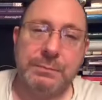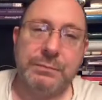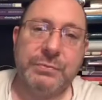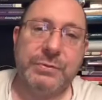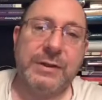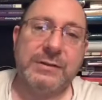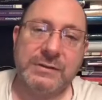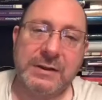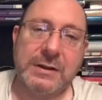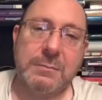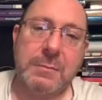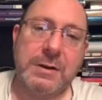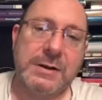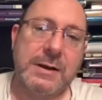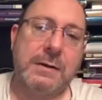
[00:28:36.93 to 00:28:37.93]
they take the
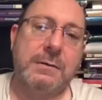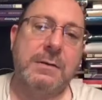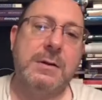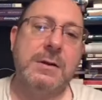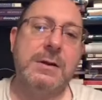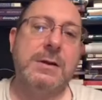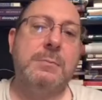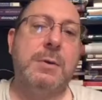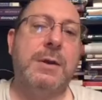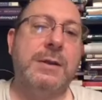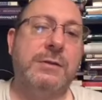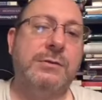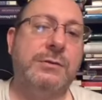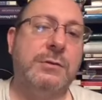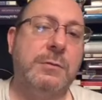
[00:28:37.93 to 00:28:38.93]
money out, but they
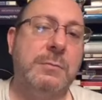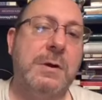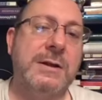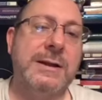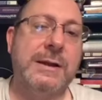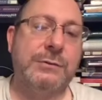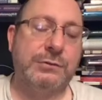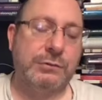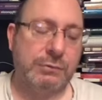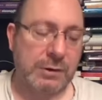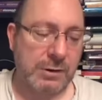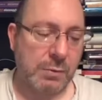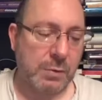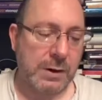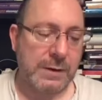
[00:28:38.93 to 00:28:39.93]
took the money out straight
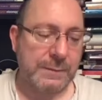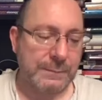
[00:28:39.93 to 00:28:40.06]
away.